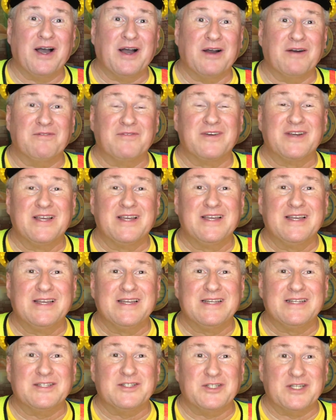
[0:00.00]
of
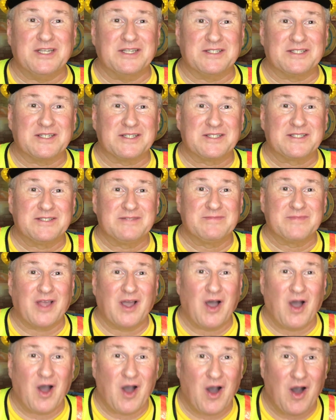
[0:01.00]
Jesus.
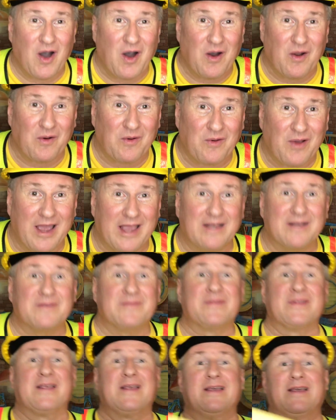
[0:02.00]
All right.
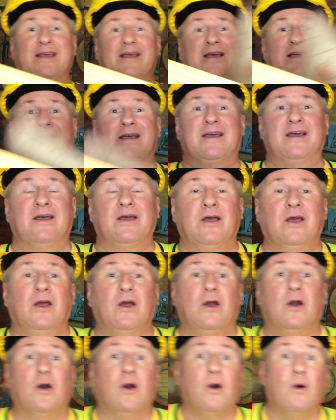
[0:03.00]

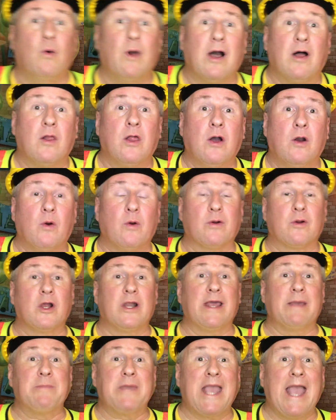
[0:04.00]
Well, we're going
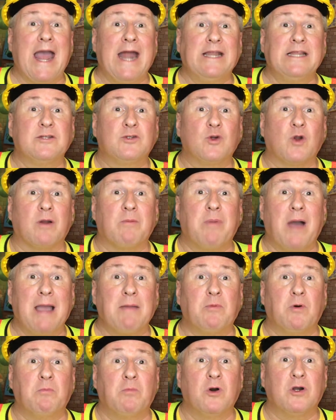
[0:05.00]
to be adding to our
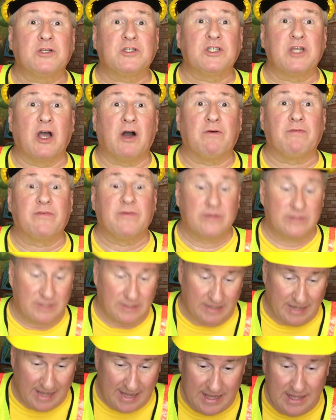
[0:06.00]
Bible bookshelf
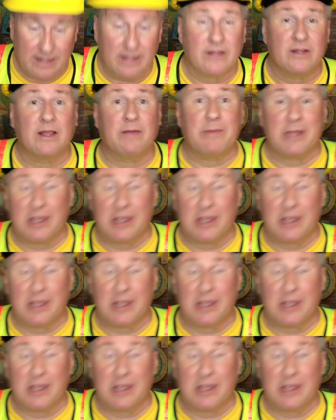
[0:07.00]
today. Let